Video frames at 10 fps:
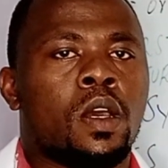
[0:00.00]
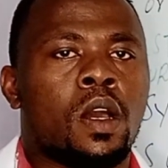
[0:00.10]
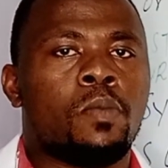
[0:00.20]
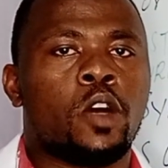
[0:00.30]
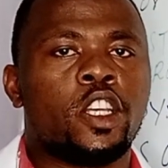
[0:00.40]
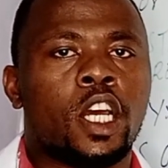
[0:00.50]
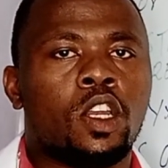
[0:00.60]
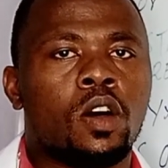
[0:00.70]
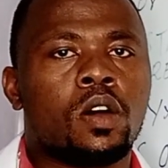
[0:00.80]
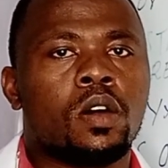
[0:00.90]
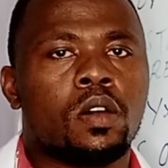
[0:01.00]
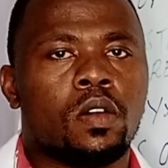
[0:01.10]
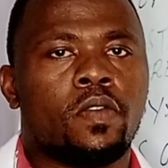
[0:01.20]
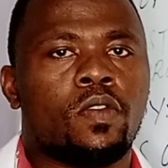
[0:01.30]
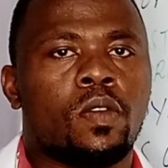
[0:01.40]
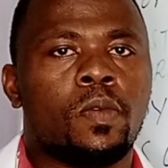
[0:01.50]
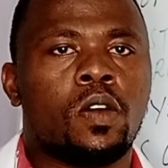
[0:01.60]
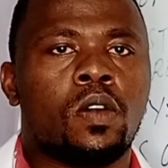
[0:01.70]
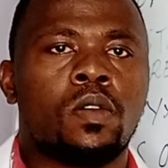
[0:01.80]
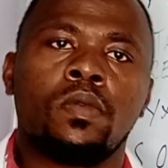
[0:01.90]
I'm Mohinya Doc. For
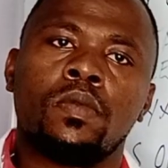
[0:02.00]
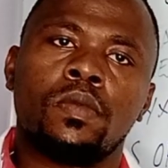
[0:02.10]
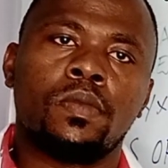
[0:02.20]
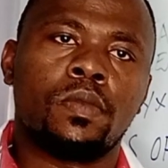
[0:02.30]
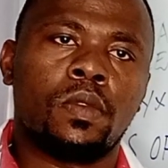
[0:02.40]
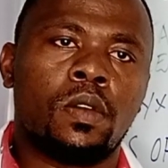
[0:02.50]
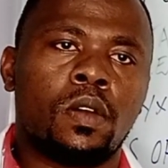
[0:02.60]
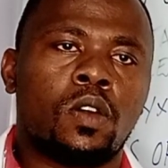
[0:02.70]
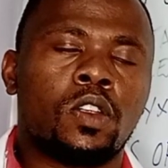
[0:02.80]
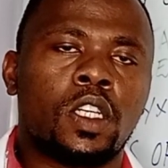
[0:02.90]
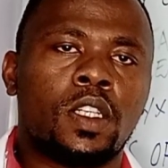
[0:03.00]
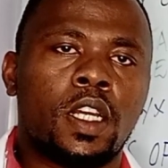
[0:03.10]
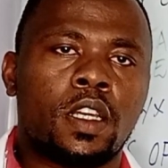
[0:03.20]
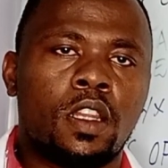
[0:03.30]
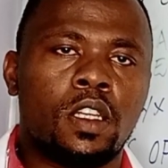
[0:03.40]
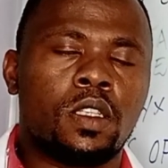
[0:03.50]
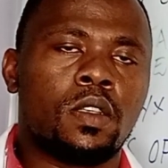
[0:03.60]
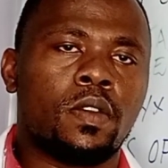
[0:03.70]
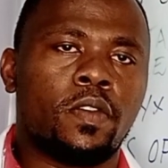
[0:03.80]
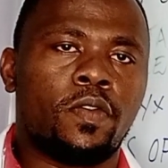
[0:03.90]
more content like
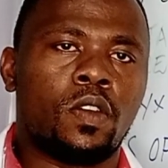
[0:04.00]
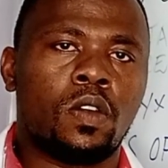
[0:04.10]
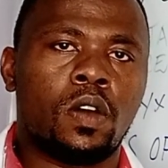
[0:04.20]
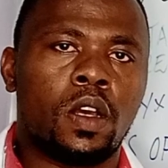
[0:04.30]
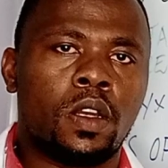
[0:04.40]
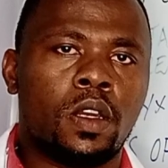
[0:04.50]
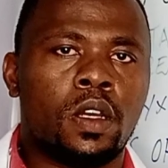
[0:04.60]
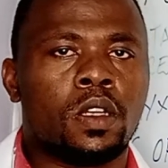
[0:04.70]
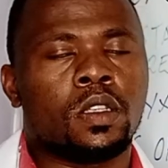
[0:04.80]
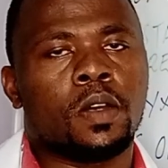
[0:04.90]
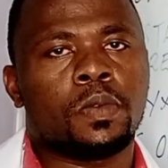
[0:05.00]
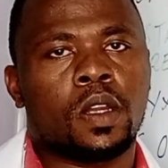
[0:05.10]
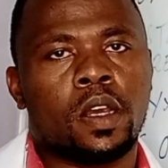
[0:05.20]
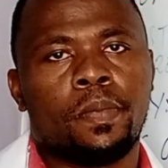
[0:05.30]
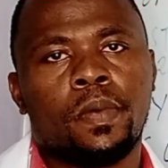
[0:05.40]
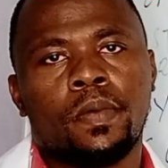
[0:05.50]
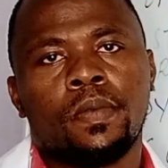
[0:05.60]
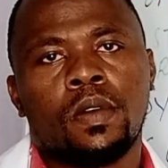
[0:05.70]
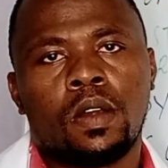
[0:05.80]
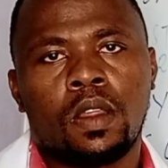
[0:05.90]
this, follow and subscribe.
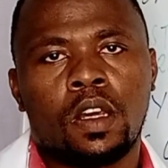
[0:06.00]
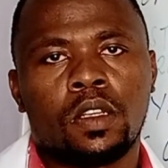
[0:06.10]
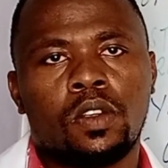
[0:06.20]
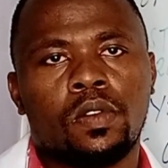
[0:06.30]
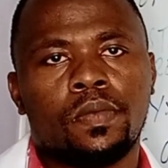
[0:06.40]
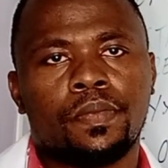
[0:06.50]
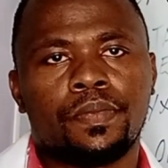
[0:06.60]
Thank you.